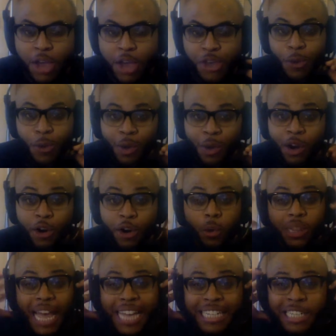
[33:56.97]
You want her to
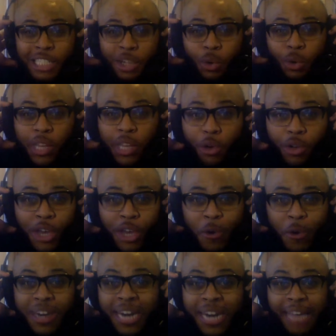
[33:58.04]
rely solely on
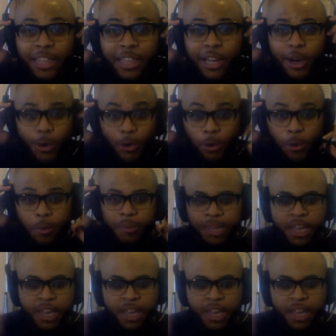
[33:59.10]
you and not the group.